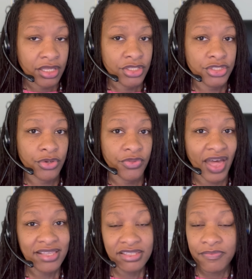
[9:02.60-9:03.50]
So
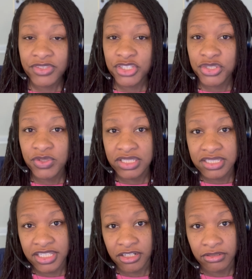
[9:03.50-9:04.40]
that's something to
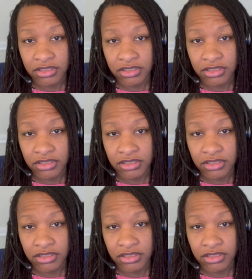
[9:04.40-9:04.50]
consider.